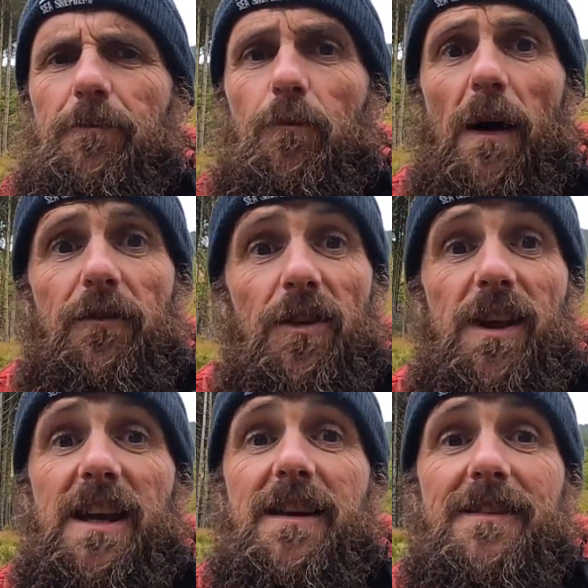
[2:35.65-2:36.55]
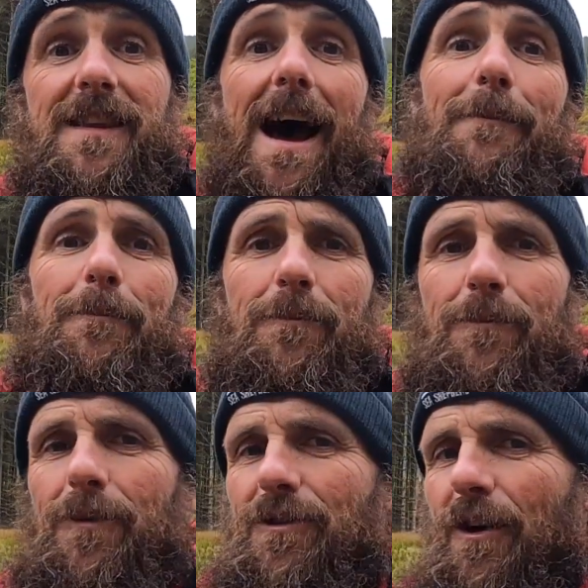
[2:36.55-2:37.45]
whether the dam
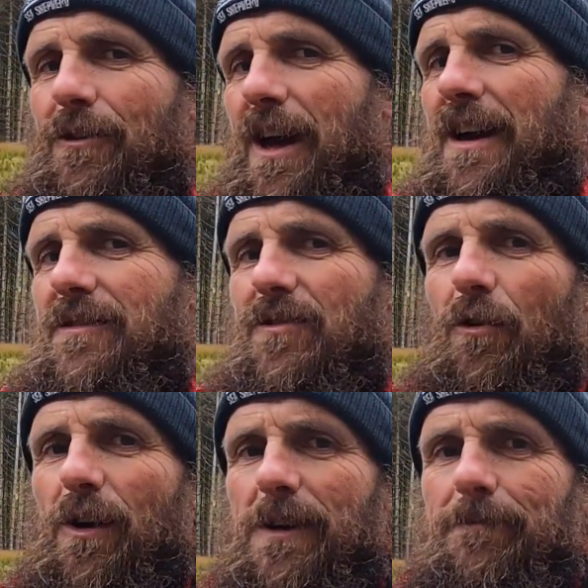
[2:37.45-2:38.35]
was okay, sorry.